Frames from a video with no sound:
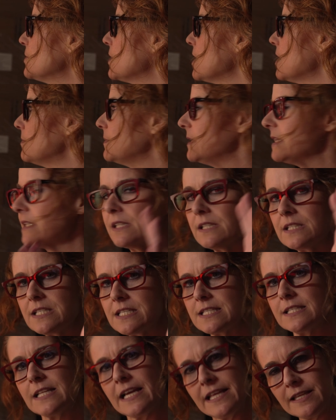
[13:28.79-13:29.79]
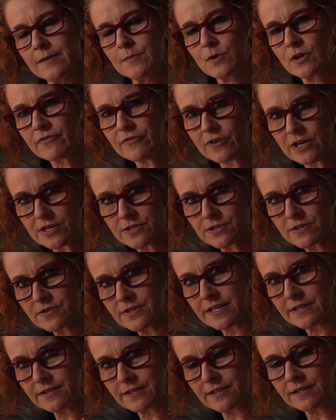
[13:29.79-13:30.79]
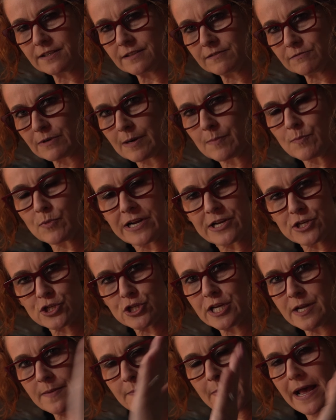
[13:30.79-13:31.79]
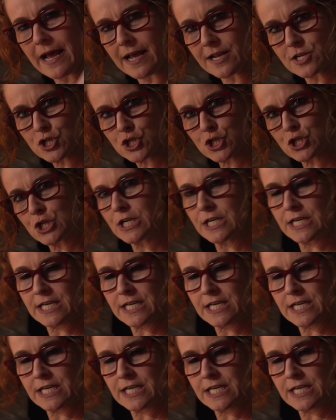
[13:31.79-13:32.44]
come slightly more frontal than the Rembrandt cheek patch,